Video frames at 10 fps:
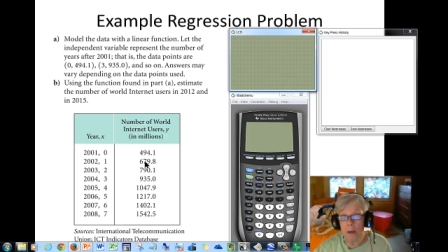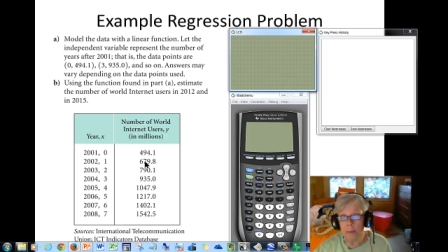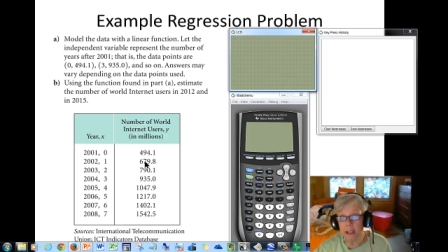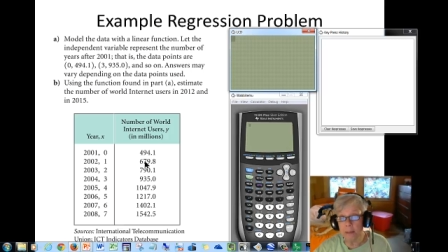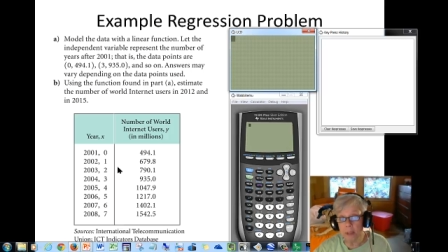
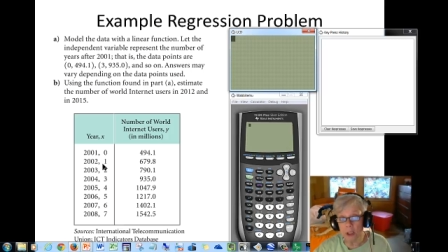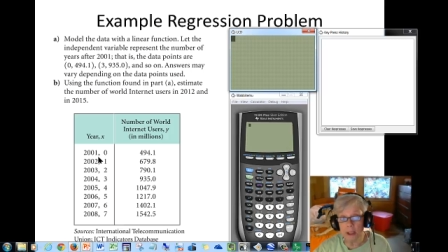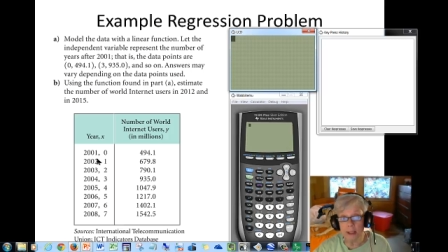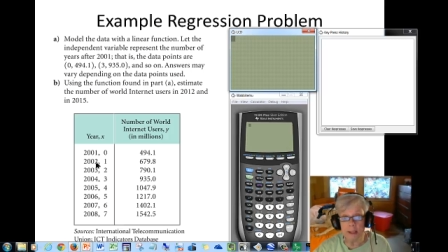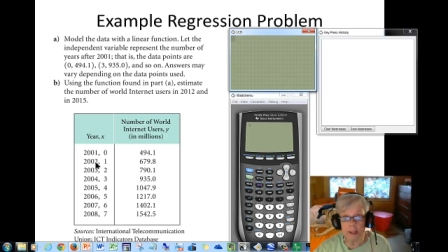how many
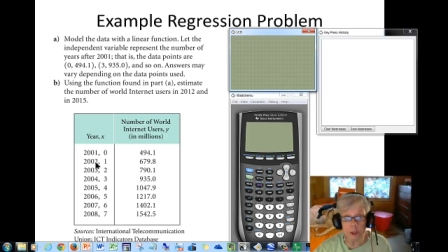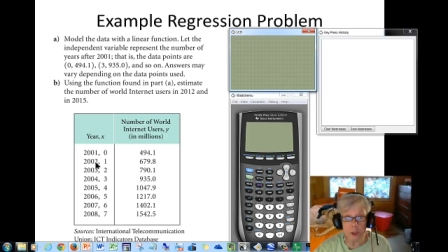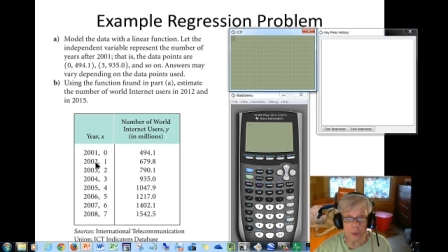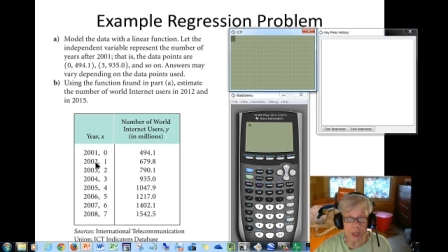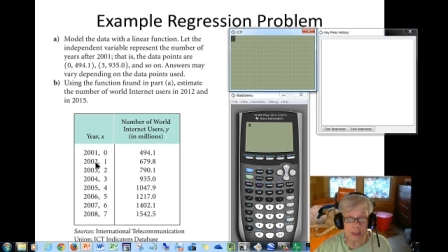millions
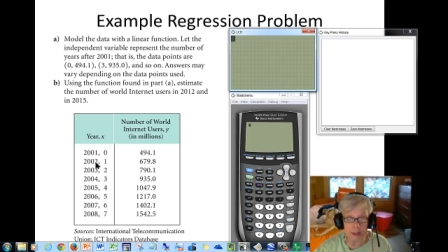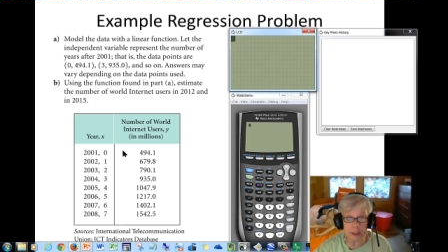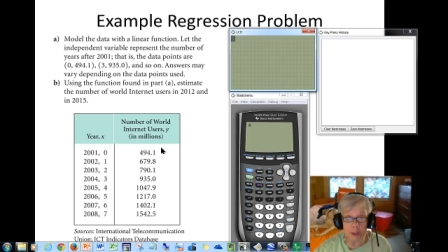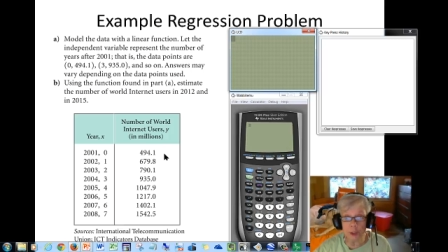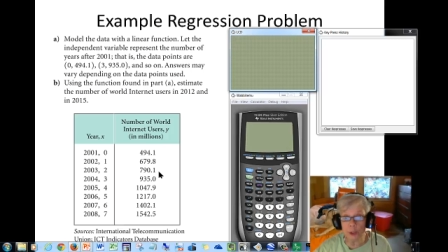in
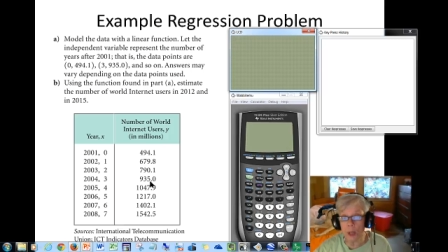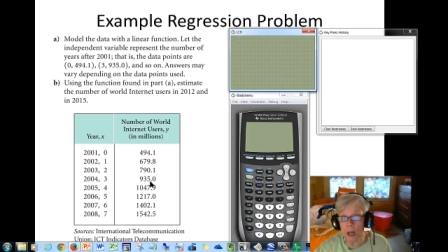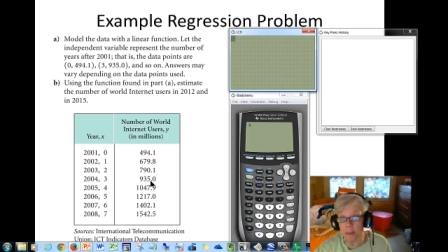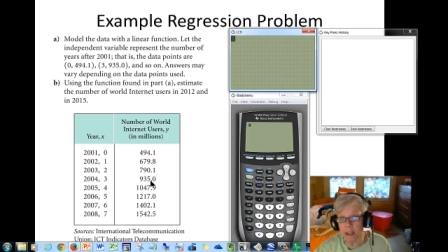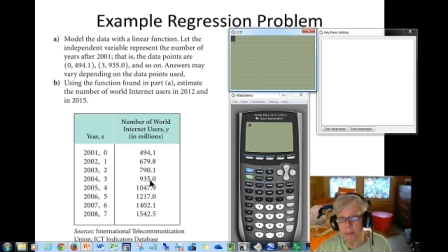
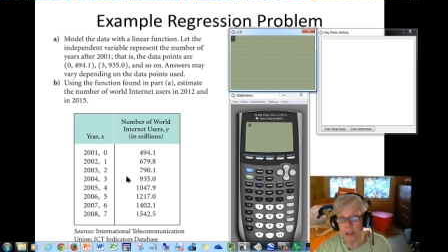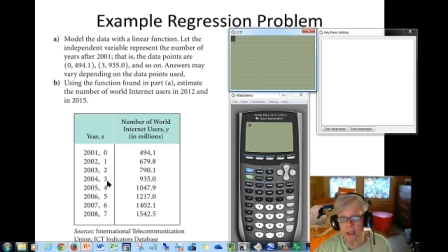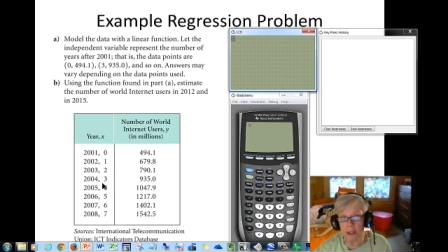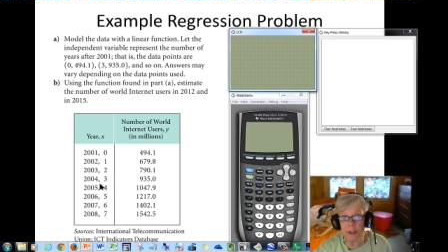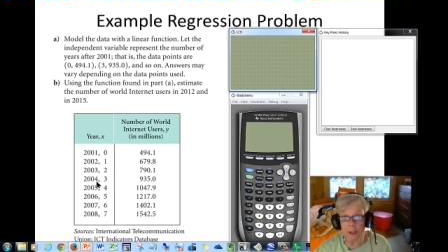2002, how many
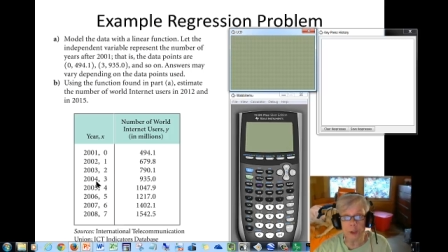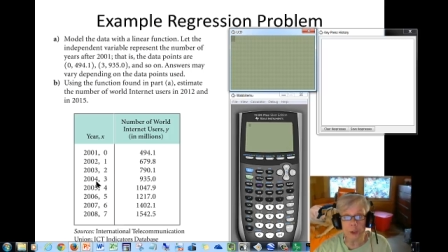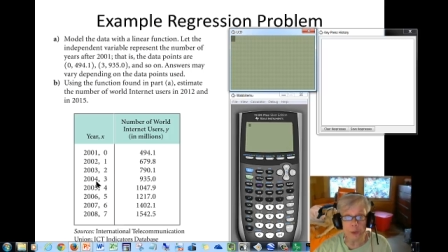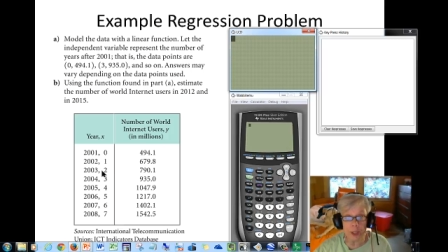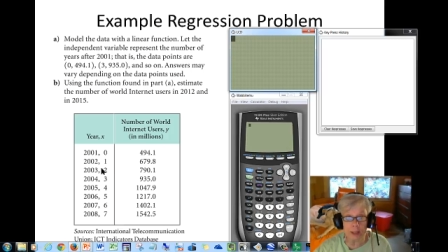millions
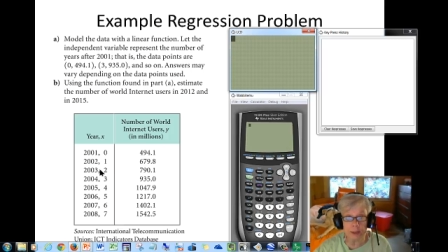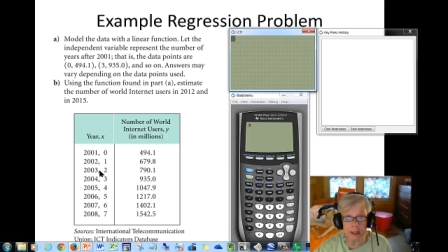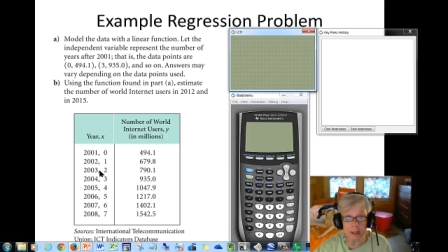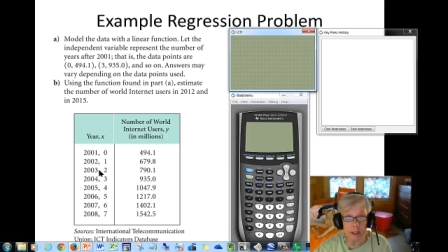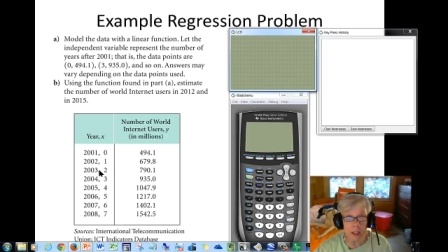in
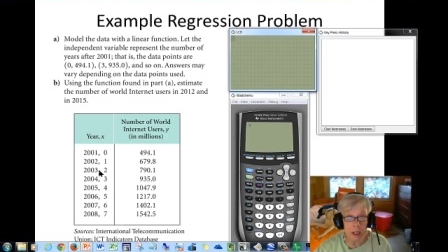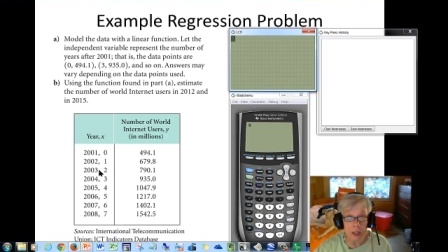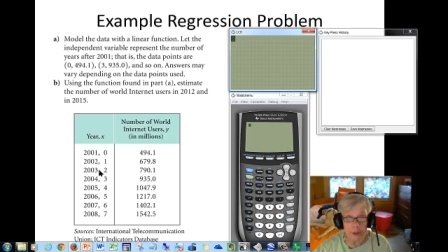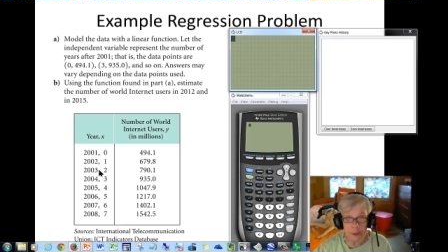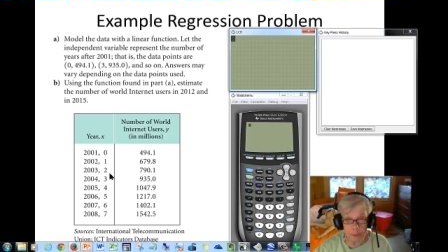
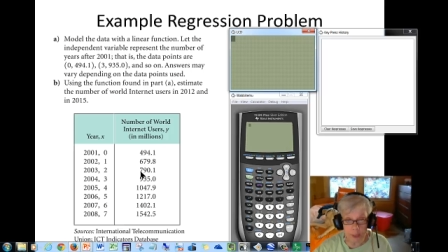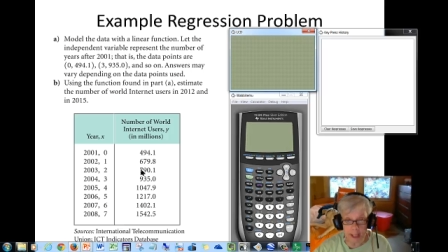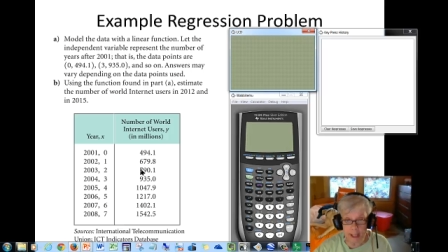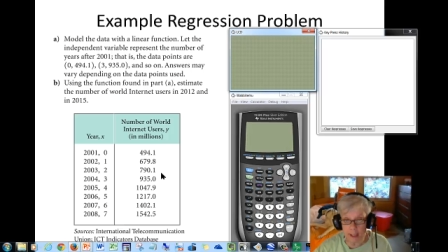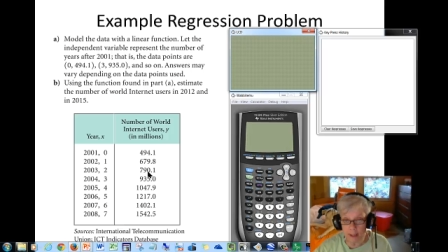
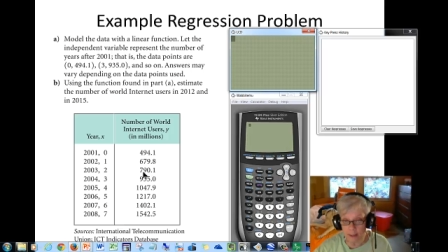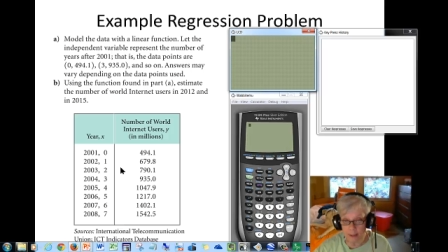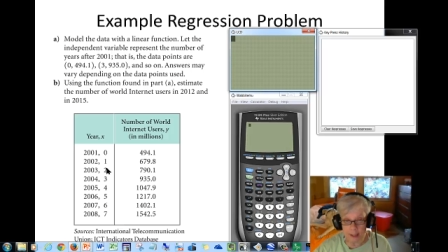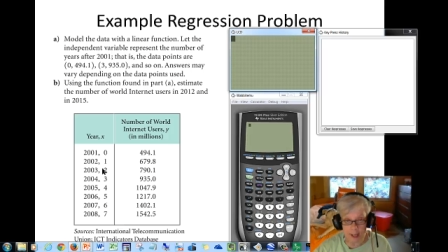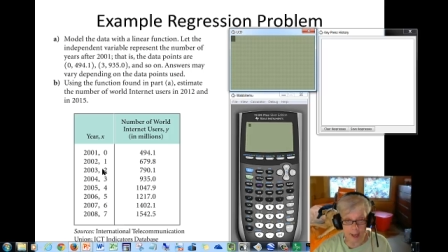2003,
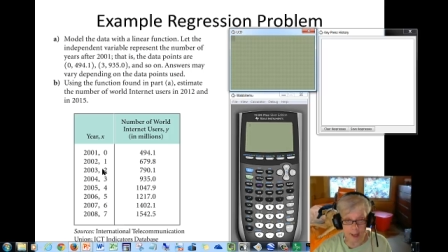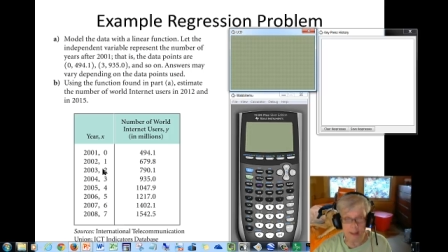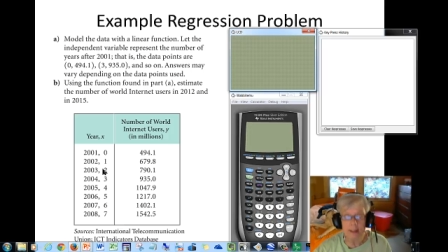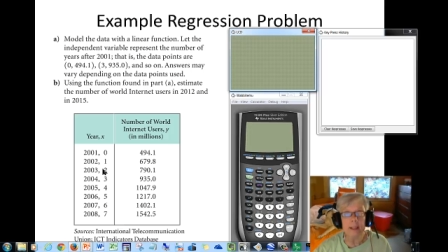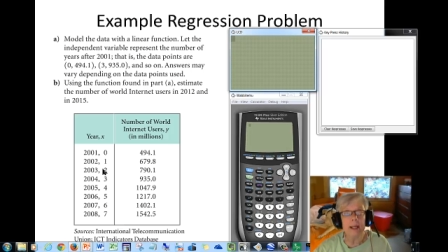yeah,